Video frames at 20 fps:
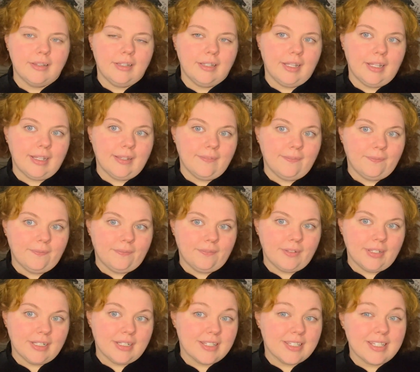if
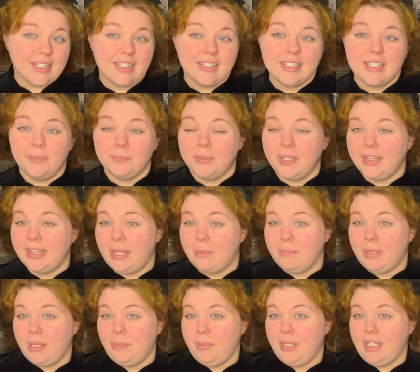it's something that
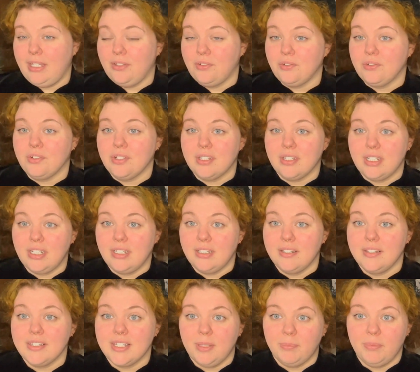may be interesting to
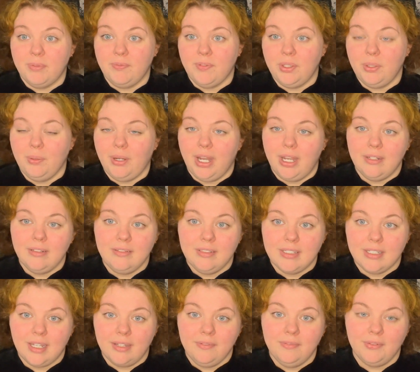some of you, I
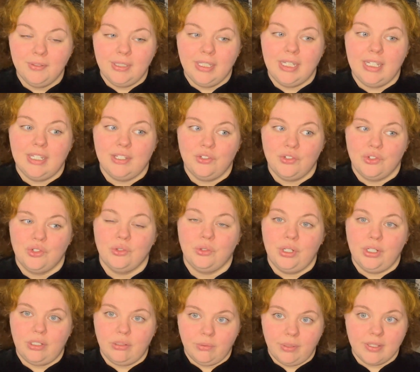definitely
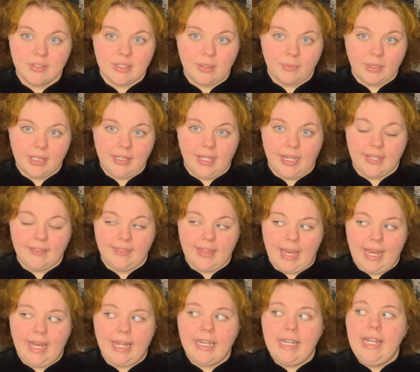enjoy doing something like
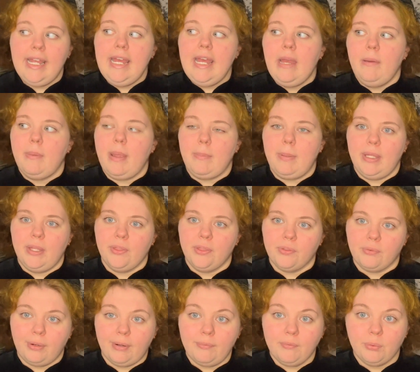that. Maybe a
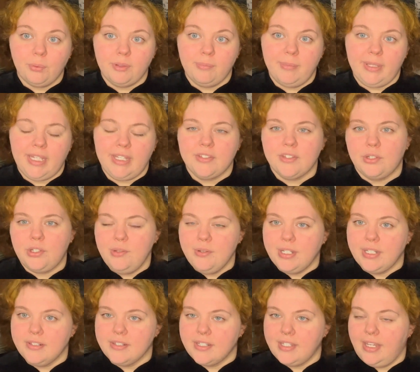thrift with me so you
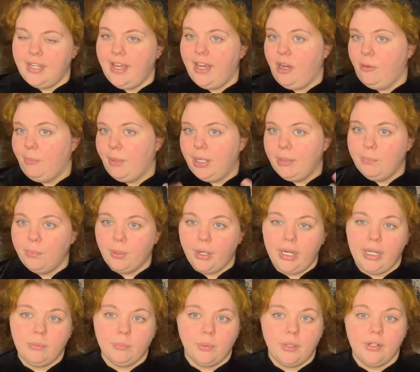can see how my
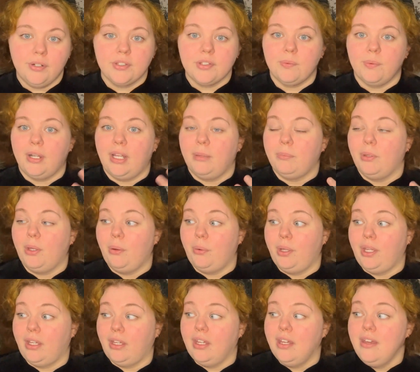brain works when I'm
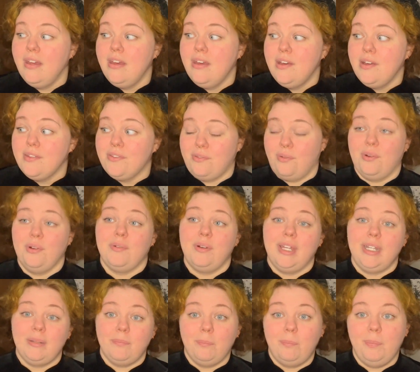going through
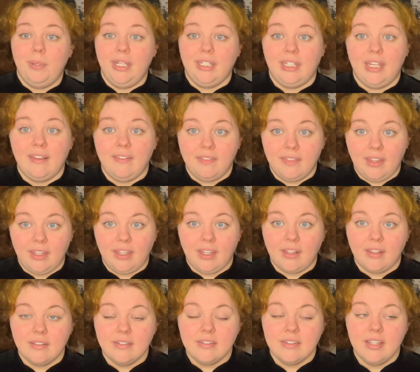and picking
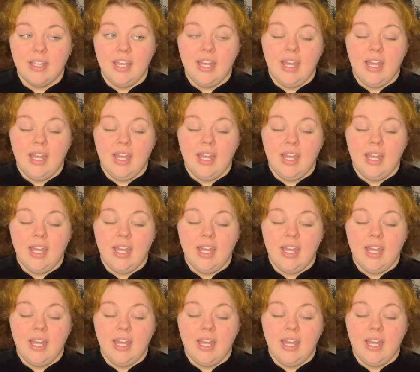things.